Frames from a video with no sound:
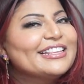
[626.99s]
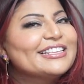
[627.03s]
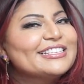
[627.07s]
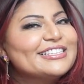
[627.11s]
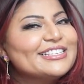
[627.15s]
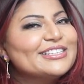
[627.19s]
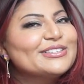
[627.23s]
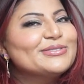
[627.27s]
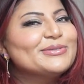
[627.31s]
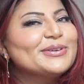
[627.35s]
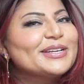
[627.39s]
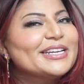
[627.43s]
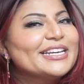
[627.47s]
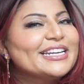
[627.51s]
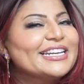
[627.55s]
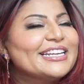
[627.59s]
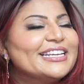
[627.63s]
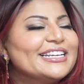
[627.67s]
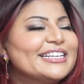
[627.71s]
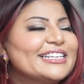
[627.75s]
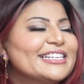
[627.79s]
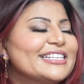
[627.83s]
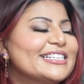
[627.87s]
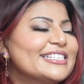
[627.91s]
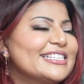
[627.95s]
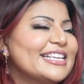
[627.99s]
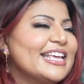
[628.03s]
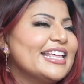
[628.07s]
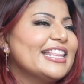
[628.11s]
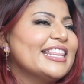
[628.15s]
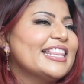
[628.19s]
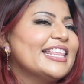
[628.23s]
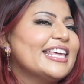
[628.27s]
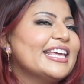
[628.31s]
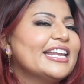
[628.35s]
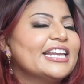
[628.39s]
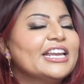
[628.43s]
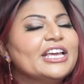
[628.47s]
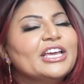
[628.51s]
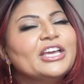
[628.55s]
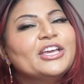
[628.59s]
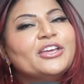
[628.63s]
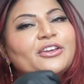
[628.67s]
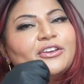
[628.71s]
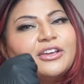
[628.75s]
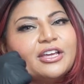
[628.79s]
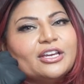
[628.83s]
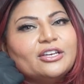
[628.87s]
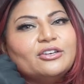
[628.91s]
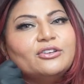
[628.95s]
This is what it is, and then
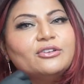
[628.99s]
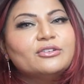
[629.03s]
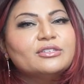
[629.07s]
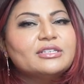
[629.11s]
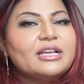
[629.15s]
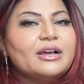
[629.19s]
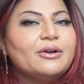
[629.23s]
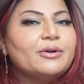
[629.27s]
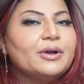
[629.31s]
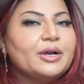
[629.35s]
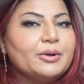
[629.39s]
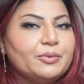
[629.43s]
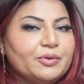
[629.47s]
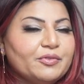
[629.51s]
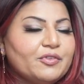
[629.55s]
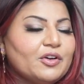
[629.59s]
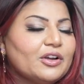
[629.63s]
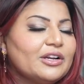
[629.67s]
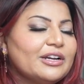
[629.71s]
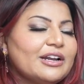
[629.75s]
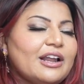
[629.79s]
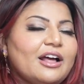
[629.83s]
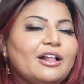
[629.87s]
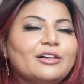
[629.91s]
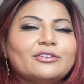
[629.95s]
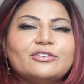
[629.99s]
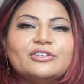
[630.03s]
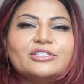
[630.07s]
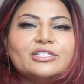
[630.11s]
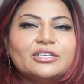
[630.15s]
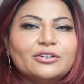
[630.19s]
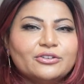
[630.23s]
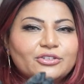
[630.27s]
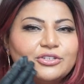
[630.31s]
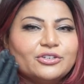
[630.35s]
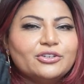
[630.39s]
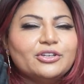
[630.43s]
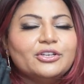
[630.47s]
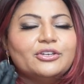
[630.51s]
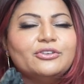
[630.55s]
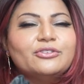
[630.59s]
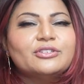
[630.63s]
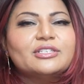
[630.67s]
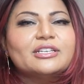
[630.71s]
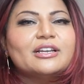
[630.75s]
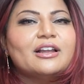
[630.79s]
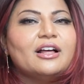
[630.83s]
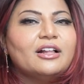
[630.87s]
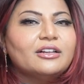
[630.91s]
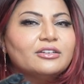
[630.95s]
you can use we've got an ultrasound, so you can
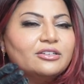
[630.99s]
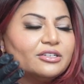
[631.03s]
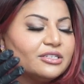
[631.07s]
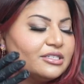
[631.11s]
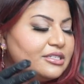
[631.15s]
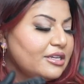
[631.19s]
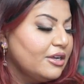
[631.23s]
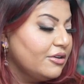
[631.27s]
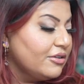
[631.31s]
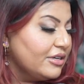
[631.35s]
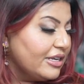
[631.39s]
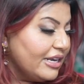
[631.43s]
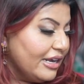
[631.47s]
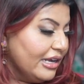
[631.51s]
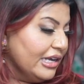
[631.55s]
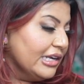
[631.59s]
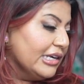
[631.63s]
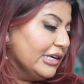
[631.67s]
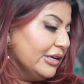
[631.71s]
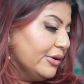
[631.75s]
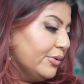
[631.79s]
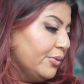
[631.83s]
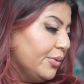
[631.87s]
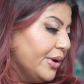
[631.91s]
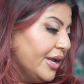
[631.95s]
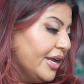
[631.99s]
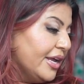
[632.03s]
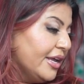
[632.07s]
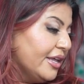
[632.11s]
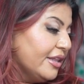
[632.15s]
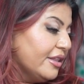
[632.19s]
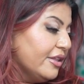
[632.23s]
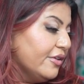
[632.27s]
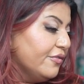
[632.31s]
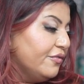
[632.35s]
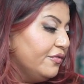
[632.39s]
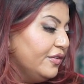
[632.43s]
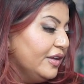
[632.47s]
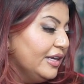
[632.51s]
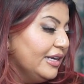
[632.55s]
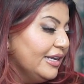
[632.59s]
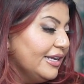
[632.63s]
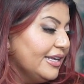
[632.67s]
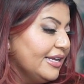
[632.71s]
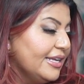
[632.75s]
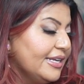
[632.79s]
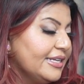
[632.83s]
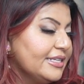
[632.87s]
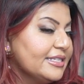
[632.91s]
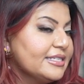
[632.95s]
use an ultrasound target where the filler
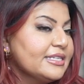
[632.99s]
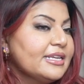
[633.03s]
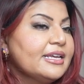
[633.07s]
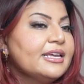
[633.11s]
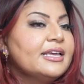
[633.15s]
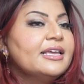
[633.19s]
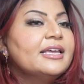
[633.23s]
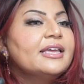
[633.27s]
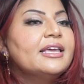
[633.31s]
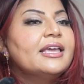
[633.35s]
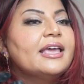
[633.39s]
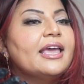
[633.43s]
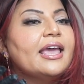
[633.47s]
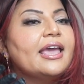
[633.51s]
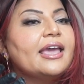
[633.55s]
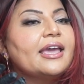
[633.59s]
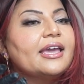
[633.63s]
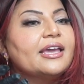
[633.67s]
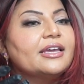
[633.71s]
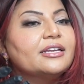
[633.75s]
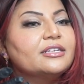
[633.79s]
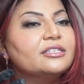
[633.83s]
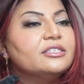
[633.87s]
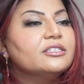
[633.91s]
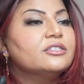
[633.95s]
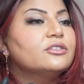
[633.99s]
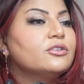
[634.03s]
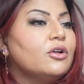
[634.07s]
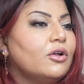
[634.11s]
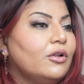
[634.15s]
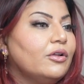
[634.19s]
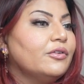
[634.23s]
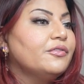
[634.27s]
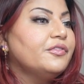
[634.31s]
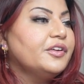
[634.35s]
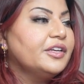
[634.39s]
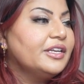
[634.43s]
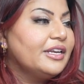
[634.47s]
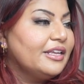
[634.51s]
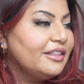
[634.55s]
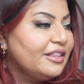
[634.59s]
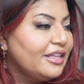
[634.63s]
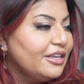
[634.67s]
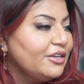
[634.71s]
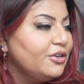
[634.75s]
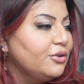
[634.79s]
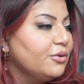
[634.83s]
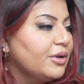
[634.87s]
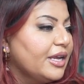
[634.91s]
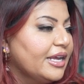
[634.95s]
is and dissolve it, and
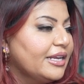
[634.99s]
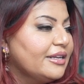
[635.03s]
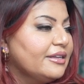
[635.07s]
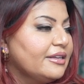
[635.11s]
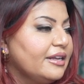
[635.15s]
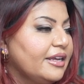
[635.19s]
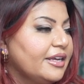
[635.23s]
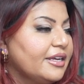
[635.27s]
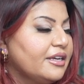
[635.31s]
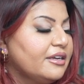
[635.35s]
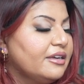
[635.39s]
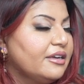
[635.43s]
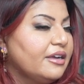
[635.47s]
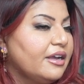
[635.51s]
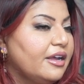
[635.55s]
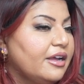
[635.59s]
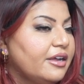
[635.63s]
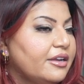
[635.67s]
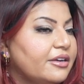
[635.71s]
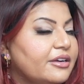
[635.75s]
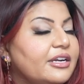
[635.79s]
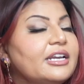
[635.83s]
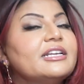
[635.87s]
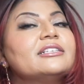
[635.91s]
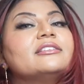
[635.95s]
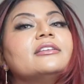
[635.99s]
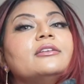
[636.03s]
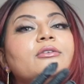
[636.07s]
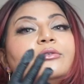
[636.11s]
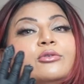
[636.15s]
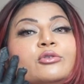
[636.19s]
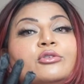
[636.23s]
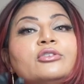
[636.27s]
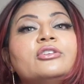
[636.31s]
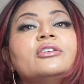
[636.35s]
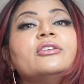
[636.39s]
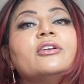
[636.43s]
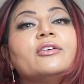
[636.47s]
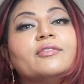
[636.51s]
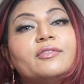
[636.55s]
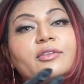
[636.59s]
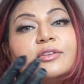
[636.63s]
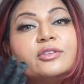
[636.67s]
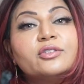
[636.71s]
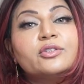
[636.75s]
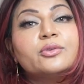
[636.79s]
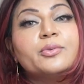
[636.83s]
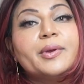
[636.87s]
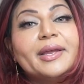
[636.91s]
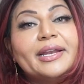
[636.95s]
then you get like a resolution of
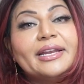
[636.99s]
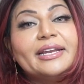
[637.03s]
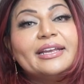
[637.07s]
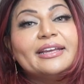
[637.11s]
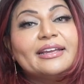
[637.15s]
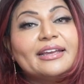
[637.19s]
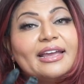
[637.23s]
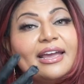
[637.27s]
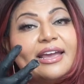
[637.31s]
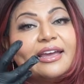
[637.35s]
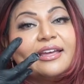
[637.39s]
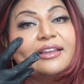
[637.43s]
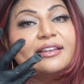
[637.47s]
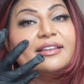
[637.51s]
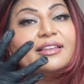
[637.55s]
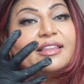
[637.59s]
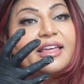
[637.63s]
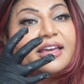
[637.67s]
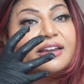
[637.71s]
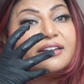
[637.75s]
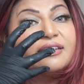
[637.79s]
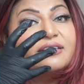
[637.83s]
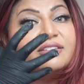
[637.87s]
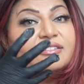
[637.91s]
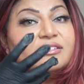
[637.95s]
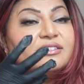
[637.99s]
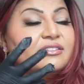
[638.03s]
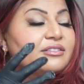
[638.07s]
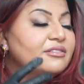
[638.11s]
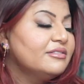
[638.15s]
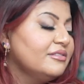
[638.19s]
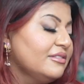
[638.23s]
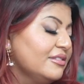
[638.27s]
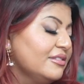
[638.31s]
the swelling and that